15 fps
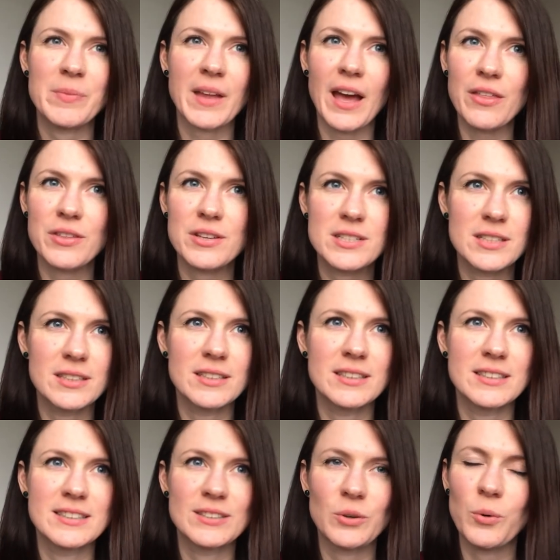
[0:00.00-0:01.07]

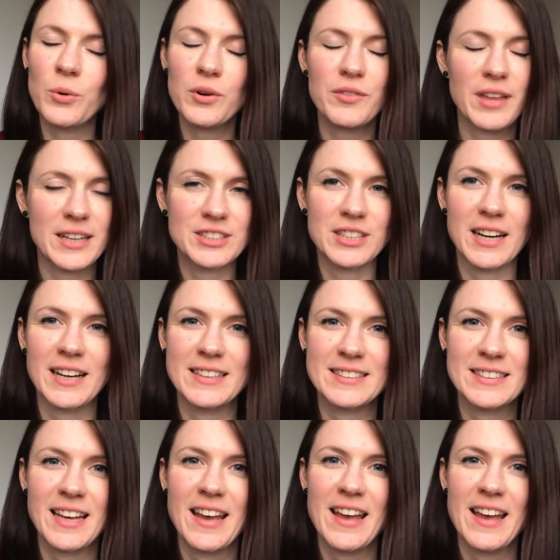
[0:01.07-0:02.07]
catheters, all of that jazz,